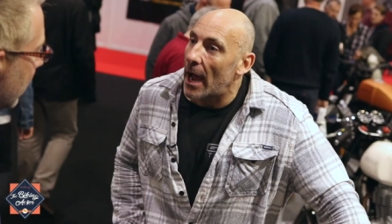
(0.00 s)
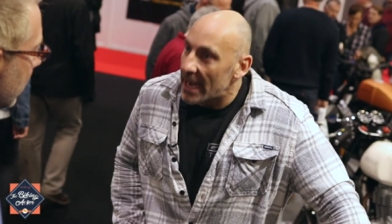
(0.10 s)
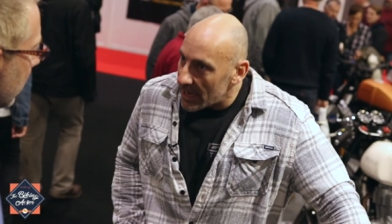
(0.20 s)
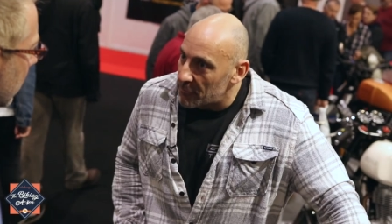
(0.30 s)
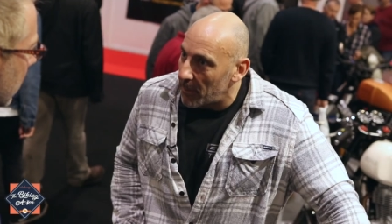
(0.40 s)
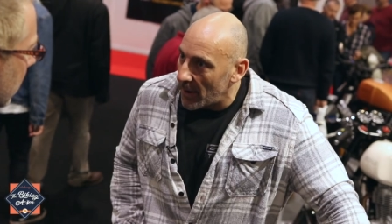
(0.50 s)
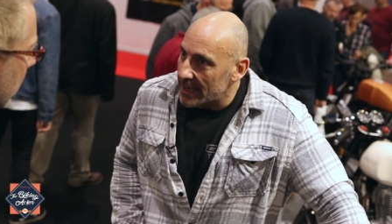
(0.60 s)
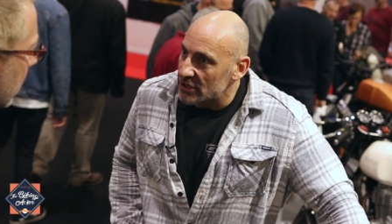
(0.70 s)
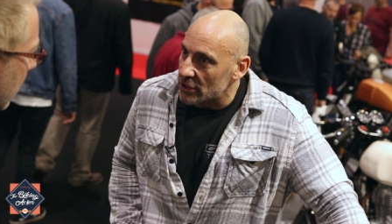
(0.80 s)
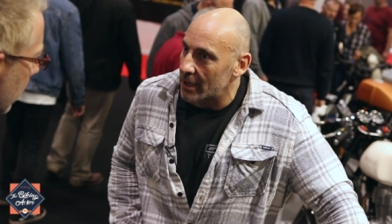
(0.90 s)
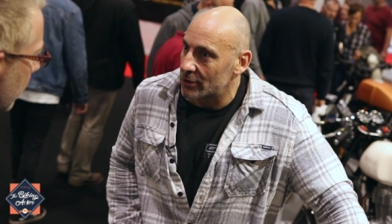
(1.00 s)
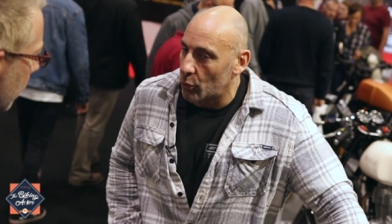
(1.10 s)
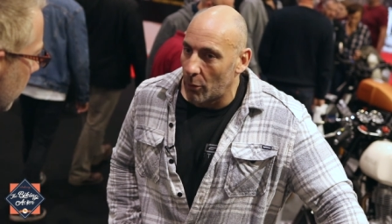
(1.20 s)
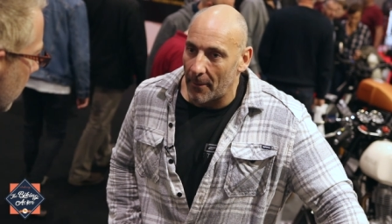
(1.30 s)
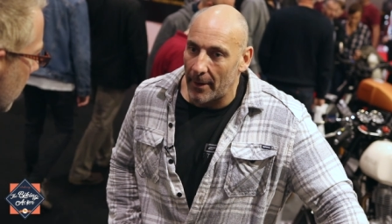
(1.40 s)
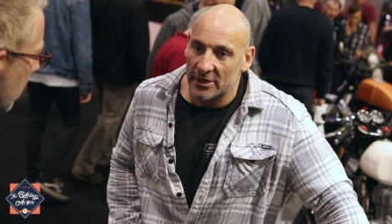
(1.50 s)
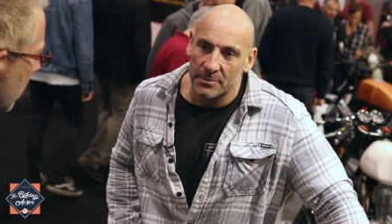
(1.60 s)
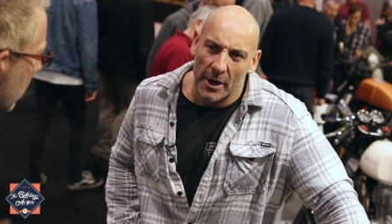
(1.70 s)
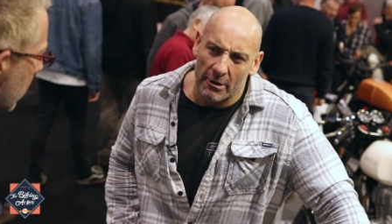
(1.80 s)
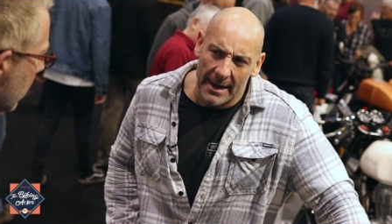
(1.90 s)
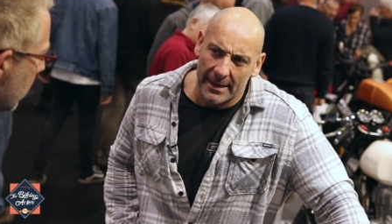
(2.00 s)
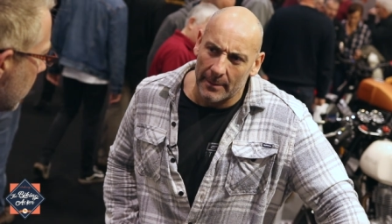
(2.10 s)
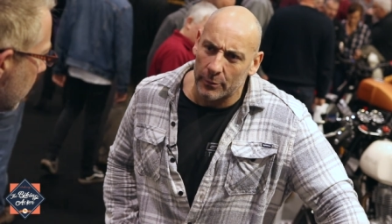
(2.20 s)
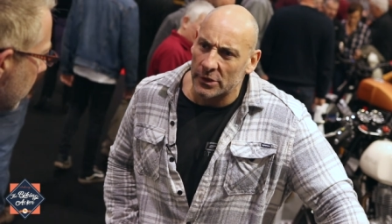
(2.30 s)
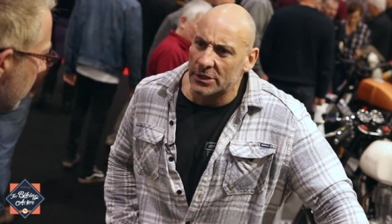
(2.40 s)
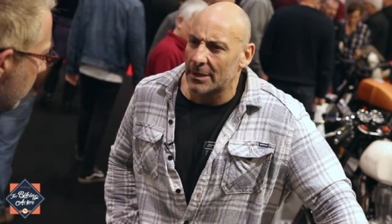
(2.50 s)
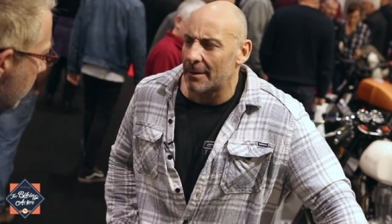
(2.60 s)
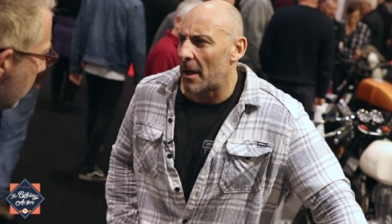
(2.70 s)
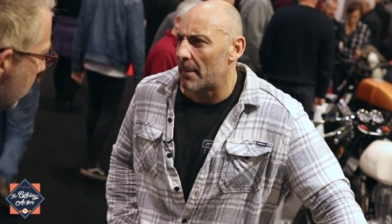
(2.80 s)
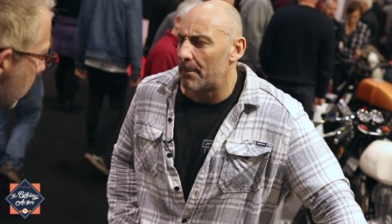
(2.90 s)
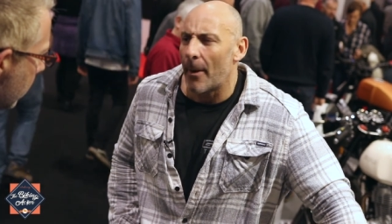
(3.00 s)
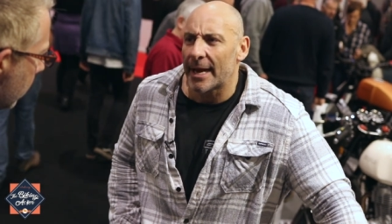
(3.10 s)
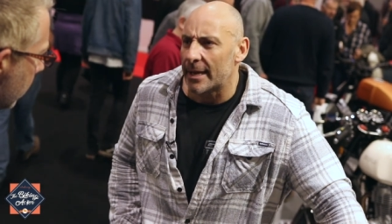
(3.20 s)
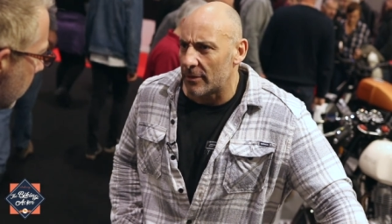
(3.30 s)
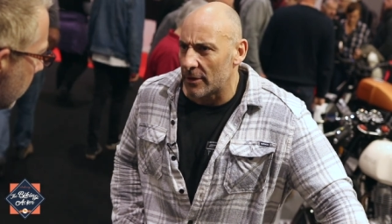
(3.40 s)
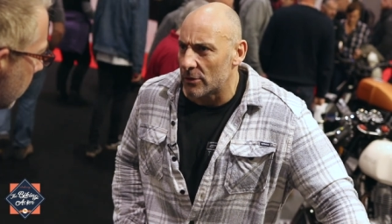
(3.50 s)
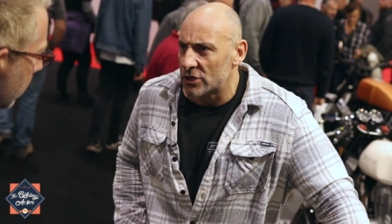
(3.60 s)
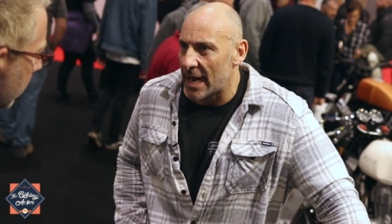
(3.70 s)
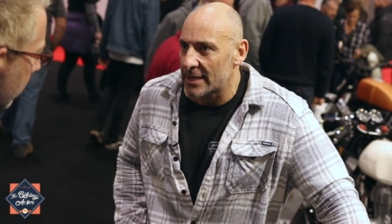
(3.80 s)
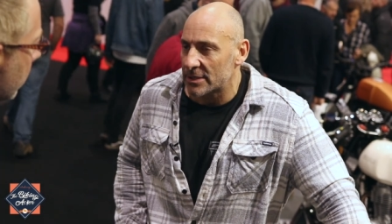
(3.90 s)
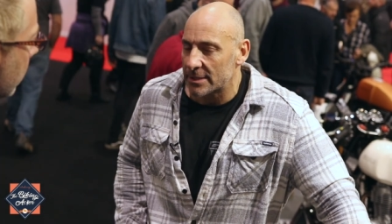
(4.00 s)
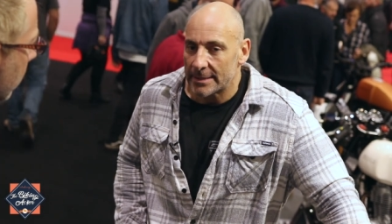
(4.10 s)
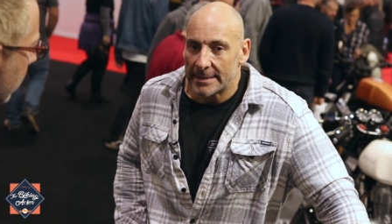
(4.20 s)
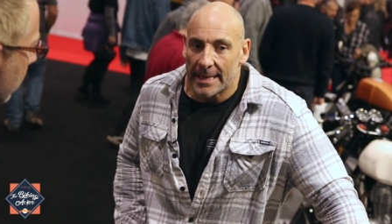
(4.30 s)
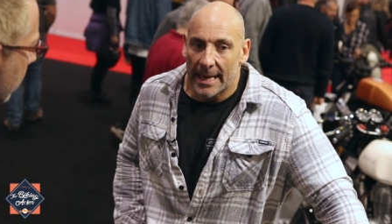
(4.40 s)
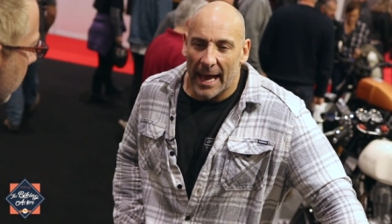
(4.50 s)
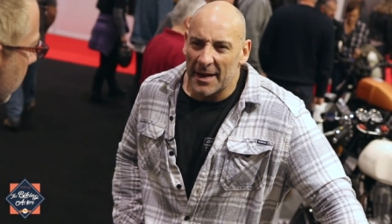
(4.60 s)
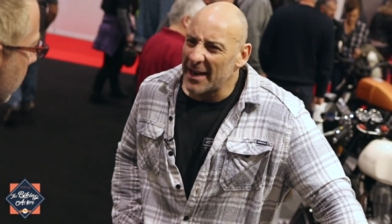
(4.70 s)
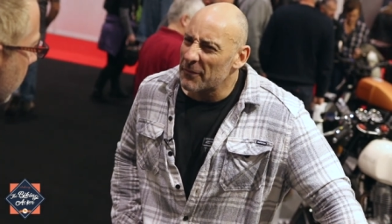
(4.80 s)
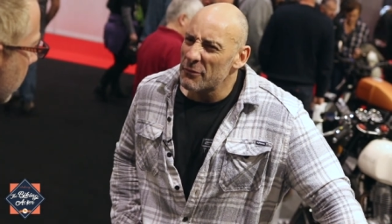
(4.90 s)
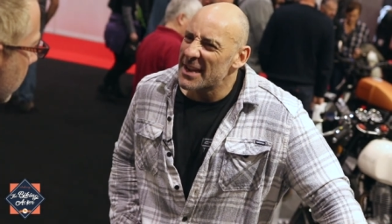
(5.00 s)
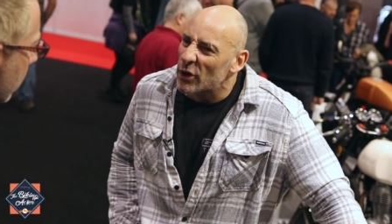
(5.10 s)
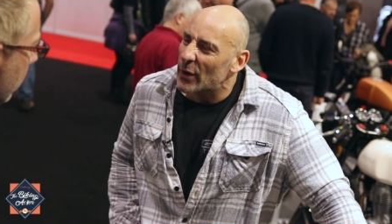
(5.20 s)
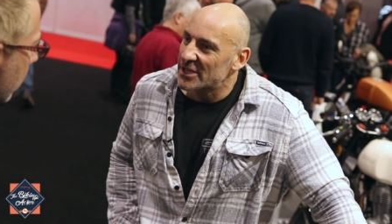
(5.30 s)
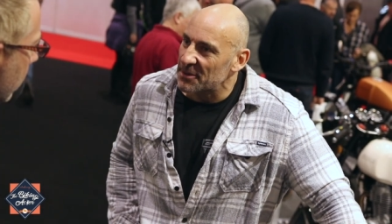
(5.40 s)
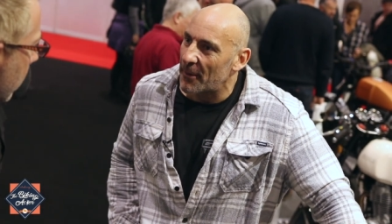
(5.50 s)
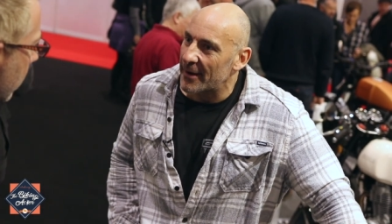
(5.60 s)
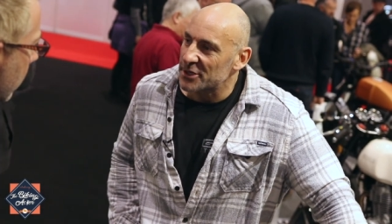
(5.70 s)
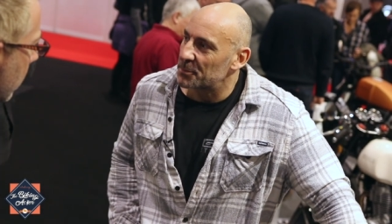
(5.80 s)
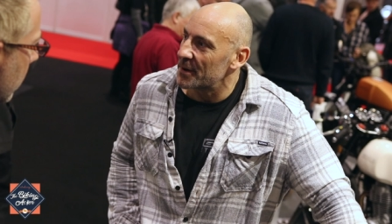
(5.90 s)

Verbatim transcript: I love bikes. I adore bikes. My granddad was a, a bike enthusiast, and I never really got into bikes.